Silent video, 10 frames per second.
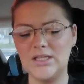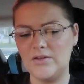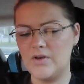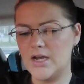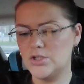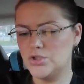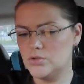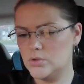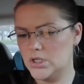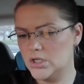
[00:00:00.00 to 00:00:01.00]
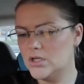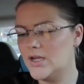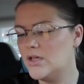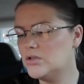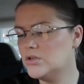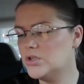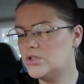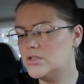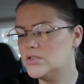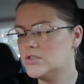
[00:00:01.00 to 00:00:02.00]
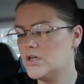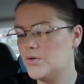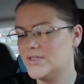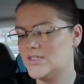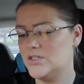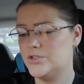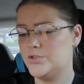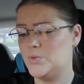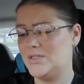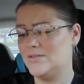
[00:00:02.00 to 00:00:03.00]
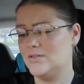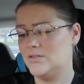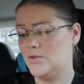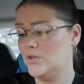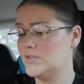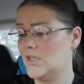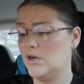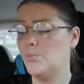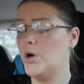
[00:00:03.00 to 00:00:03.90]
Leave out door. It looks, oh, it says suite. So it looks like an